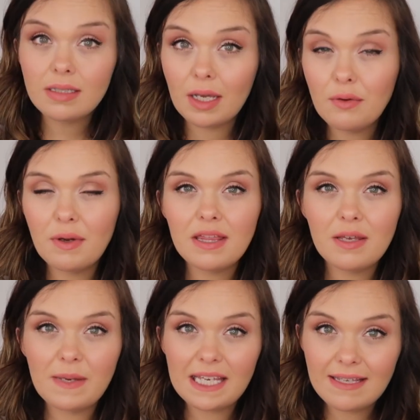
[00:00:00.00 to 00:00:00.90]
So
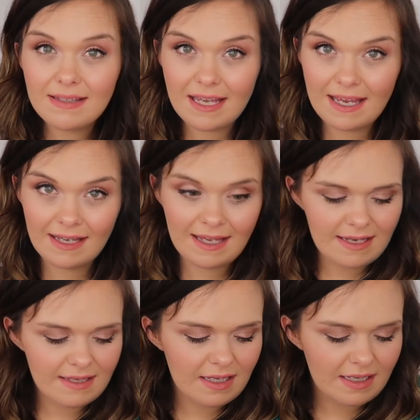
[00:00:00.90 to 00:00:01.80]
the biggest thing
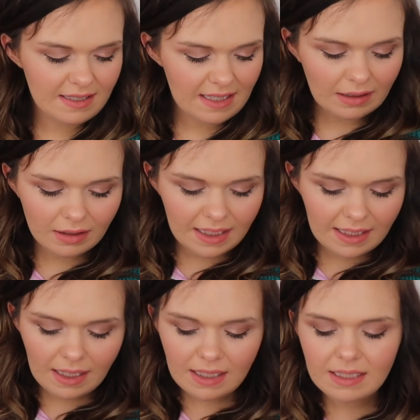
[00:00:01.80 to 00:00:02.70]
is that
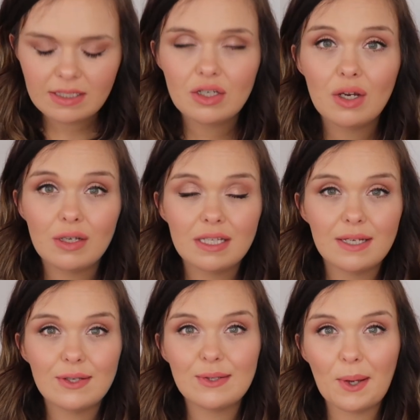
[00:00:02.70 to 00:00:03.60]
Stanley is
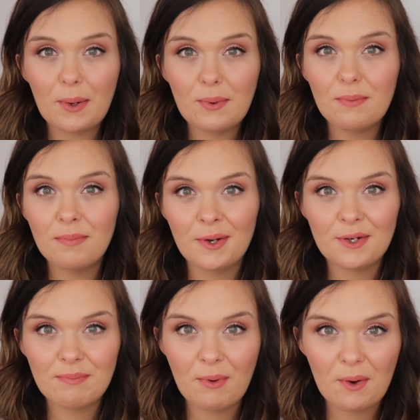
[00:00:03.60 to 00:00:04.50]
just so
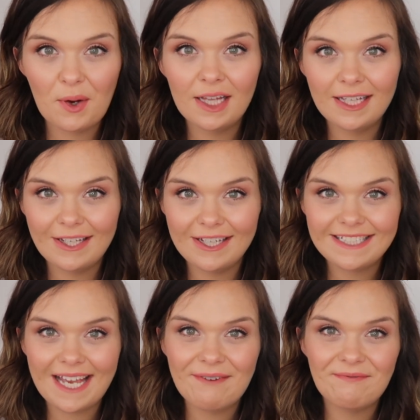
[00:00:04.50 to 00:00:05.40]
much more
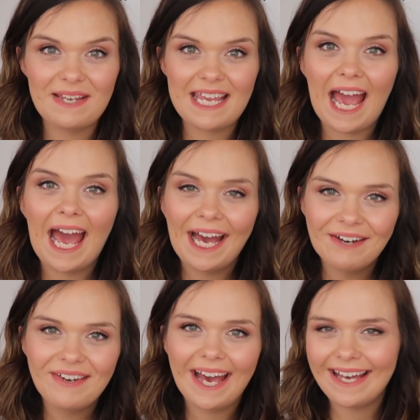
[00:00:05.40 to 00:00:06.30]
alert, and we
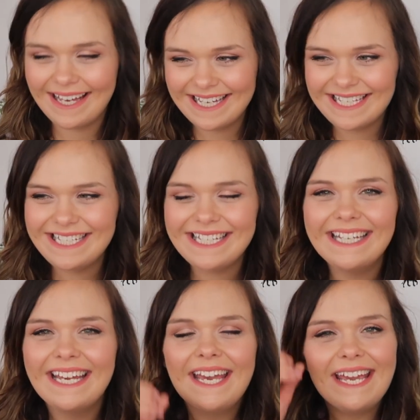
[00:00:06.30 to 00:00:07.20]
have had
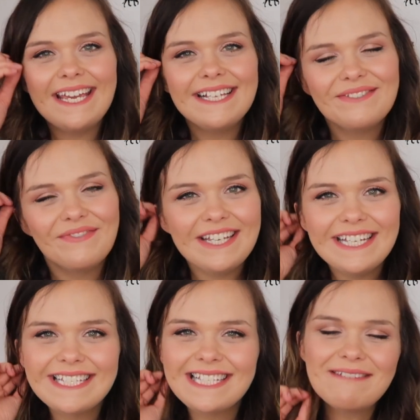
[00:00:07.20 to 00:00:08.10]
his
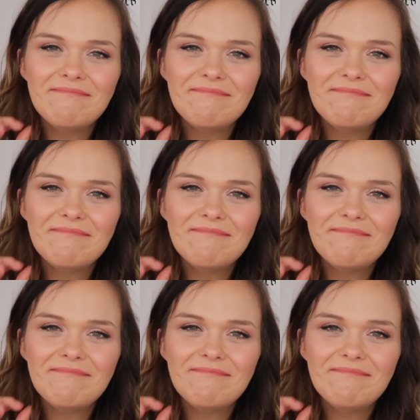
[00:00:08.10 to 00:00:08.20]
first